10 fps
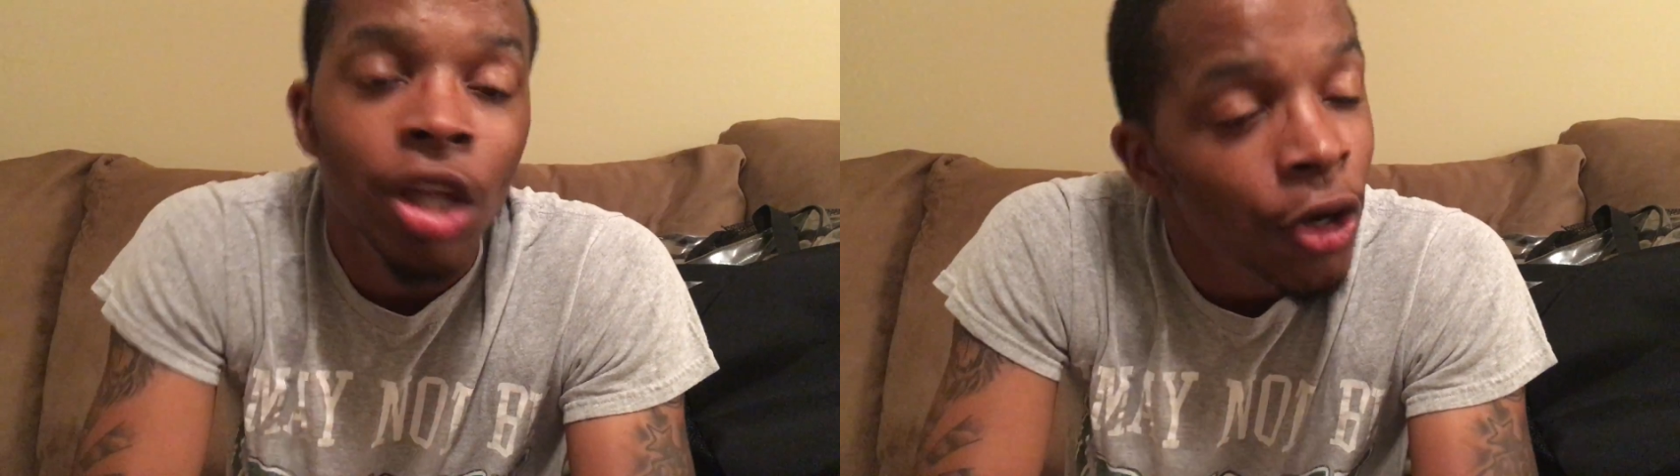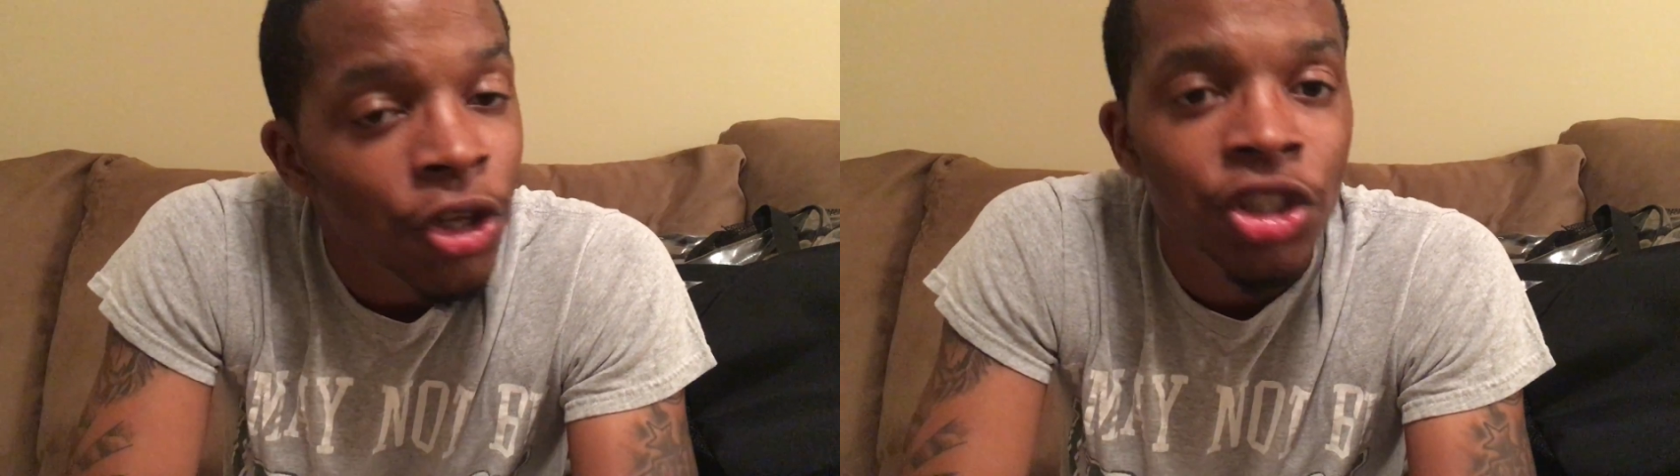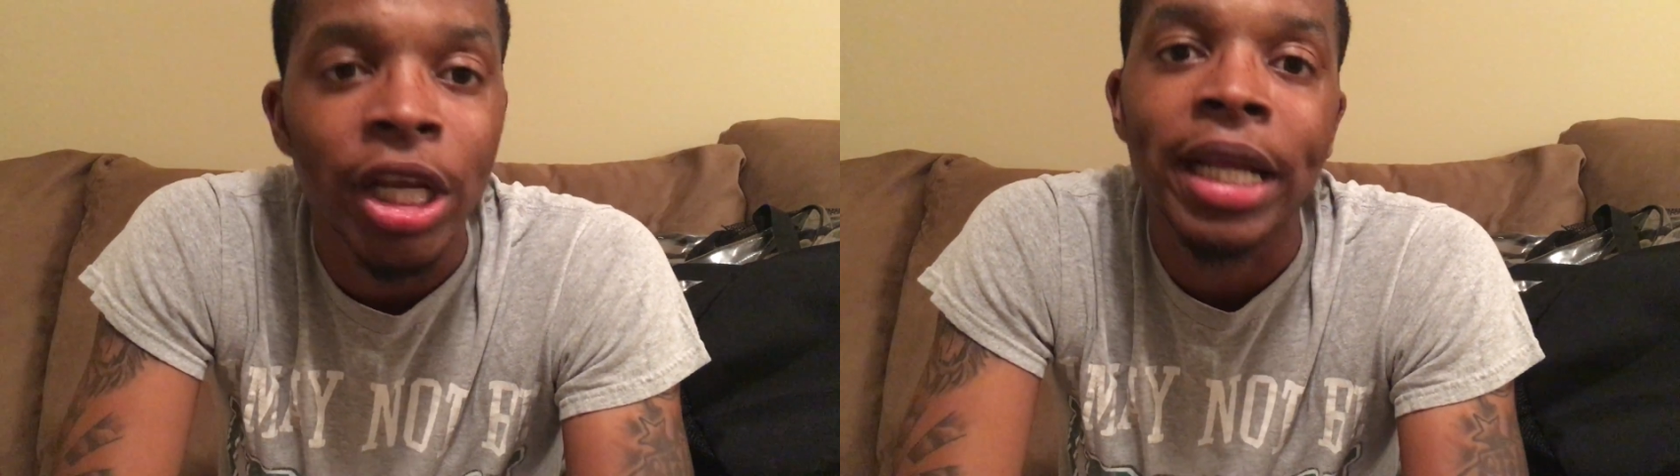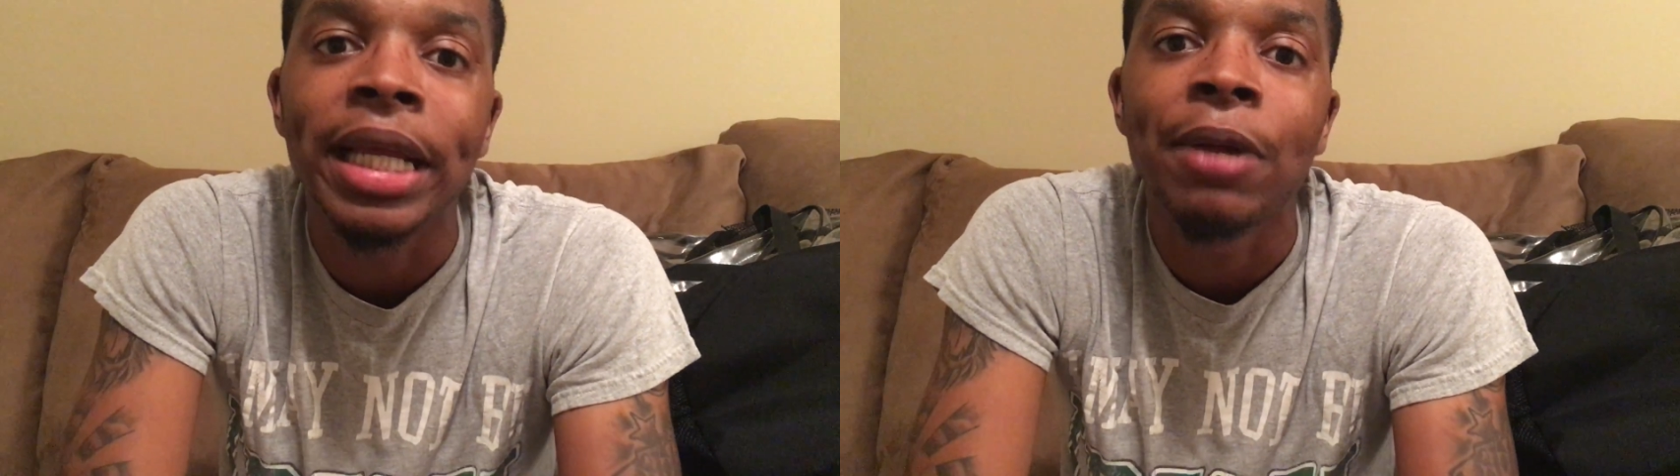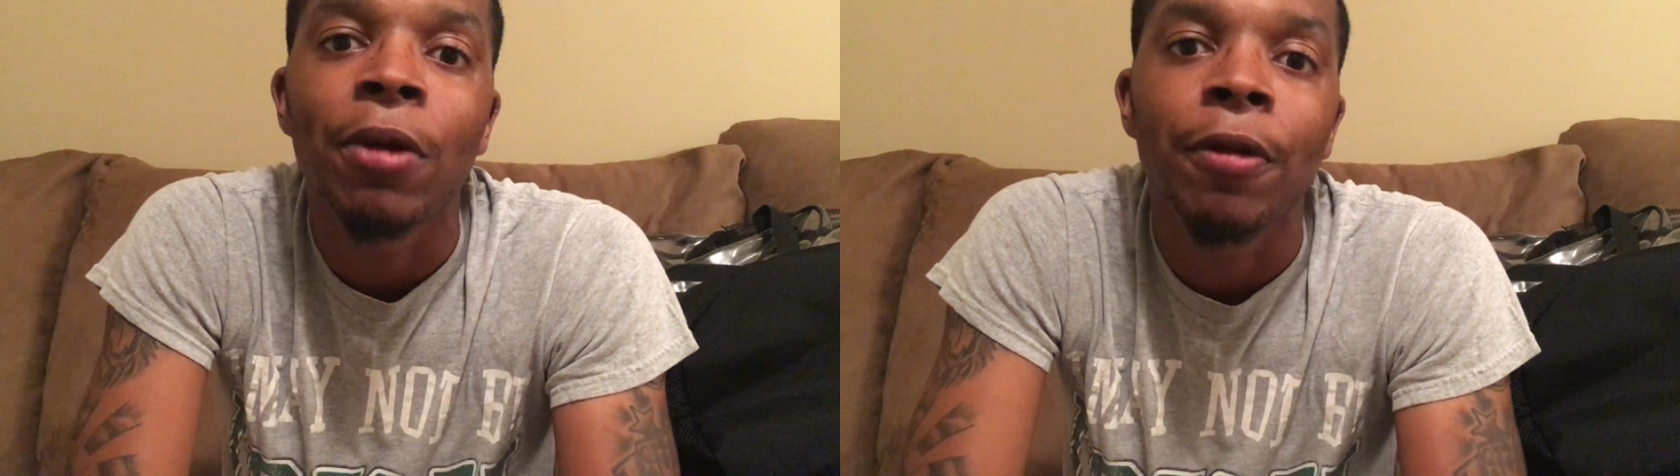Thursday
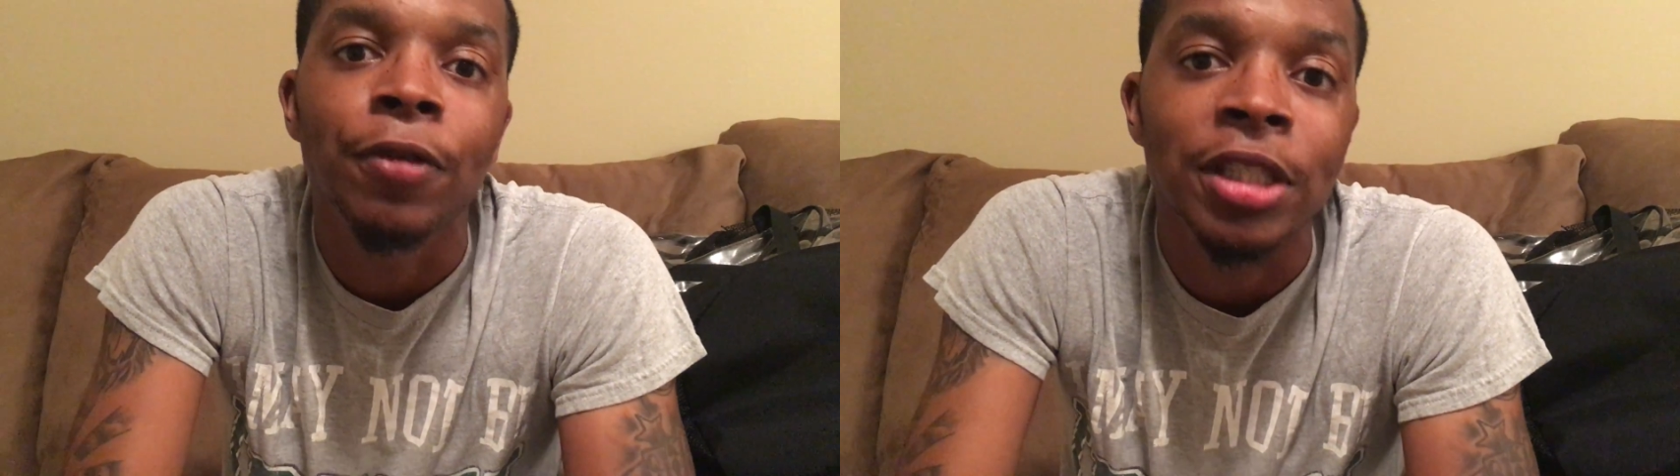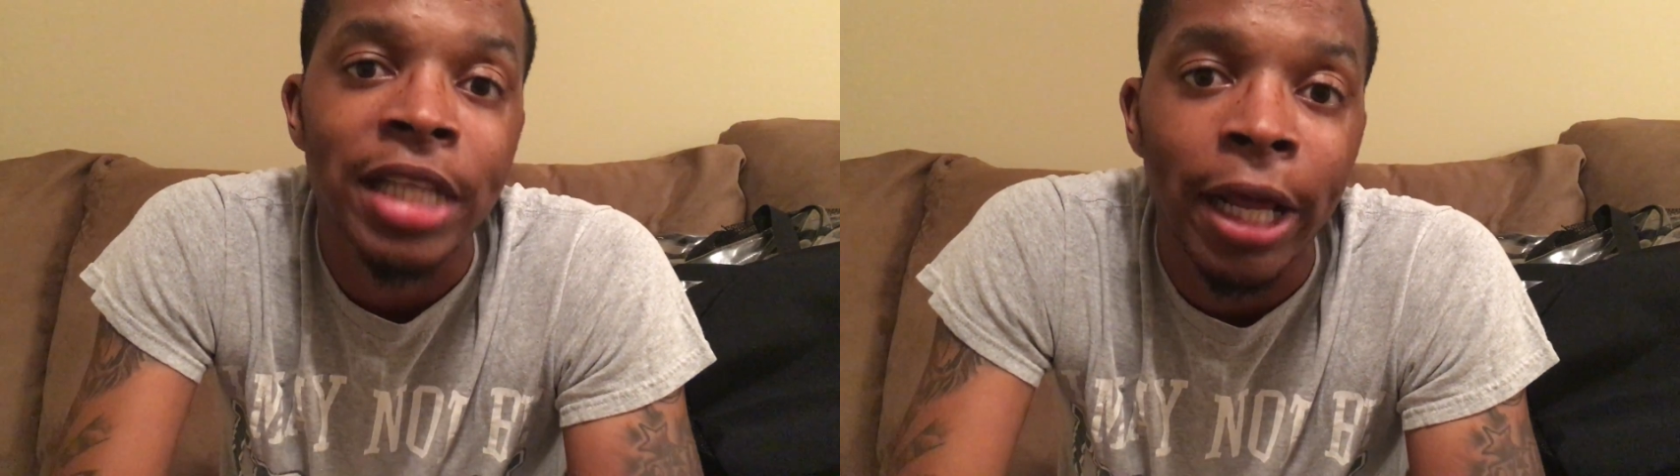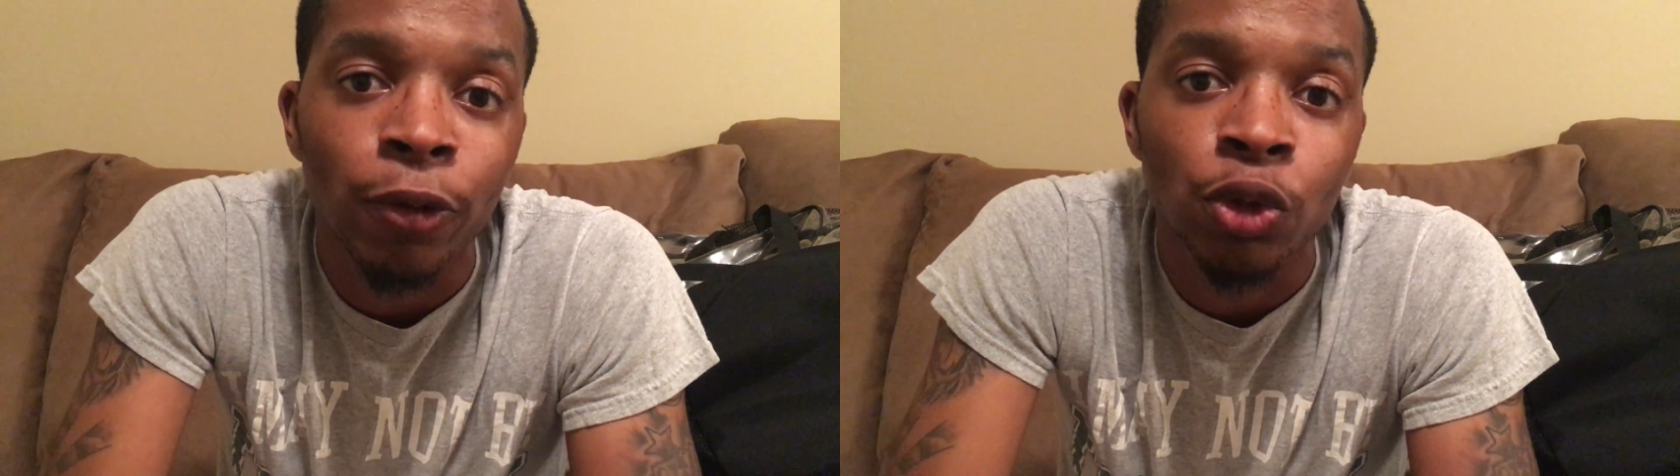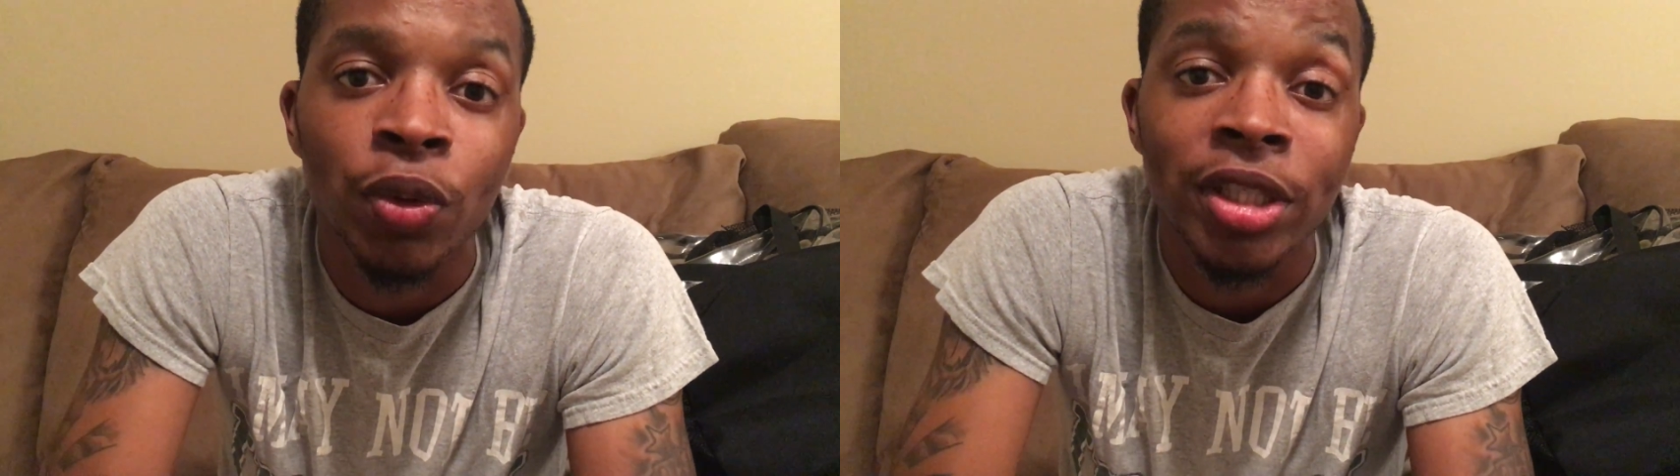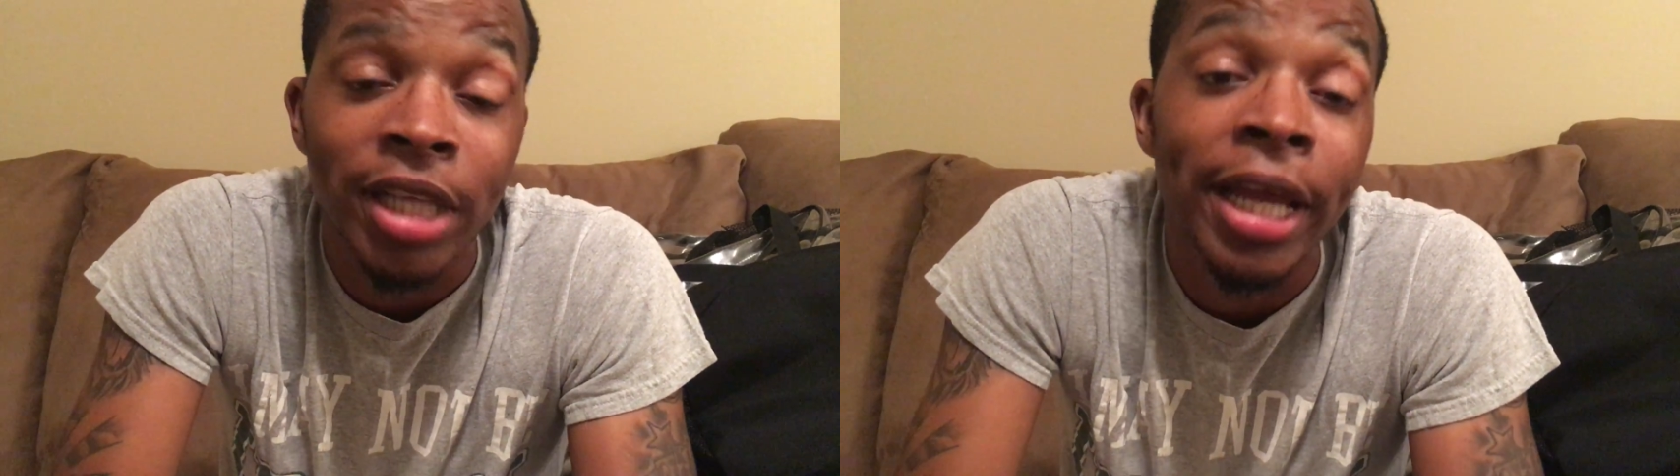to get ready for this
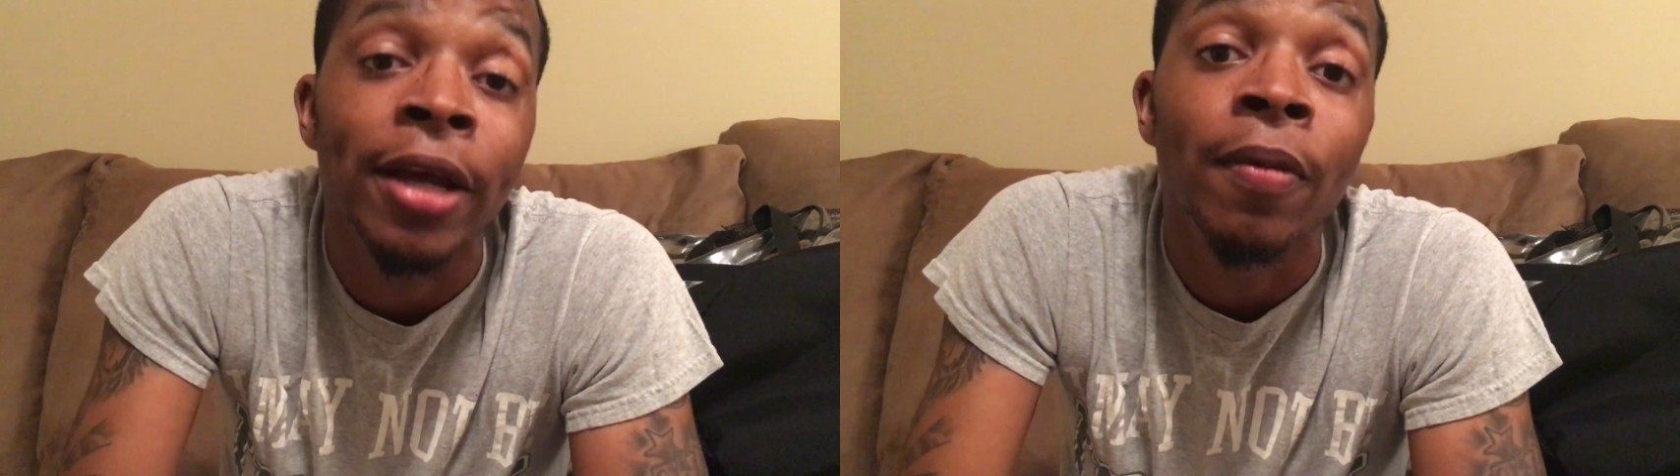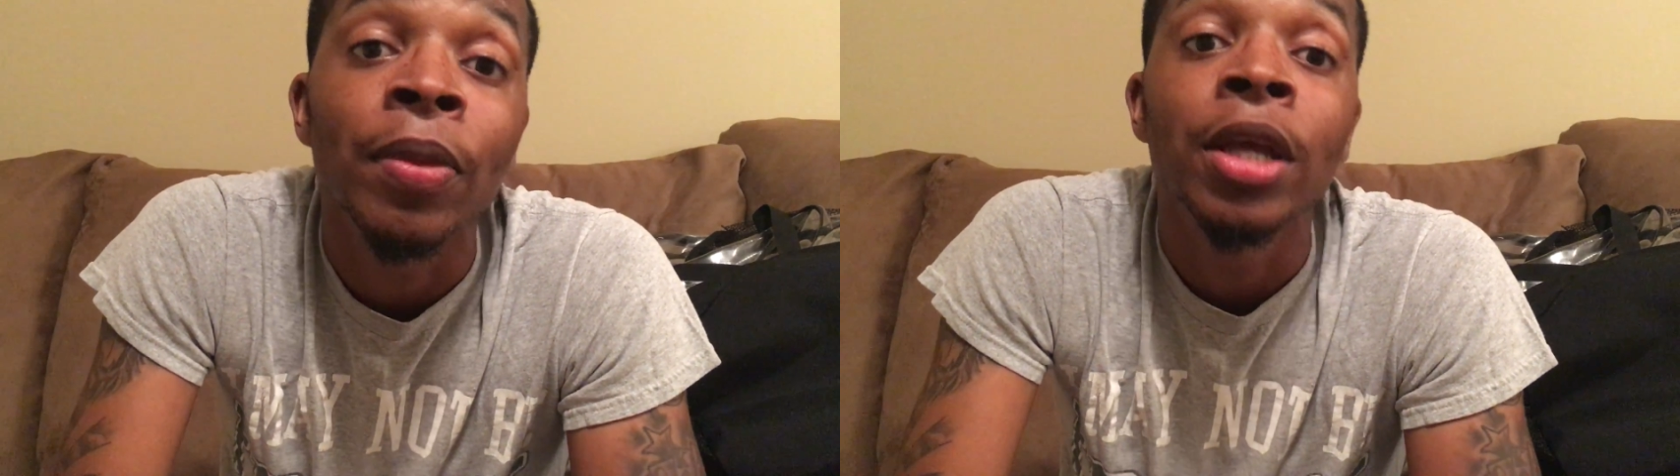902 exam.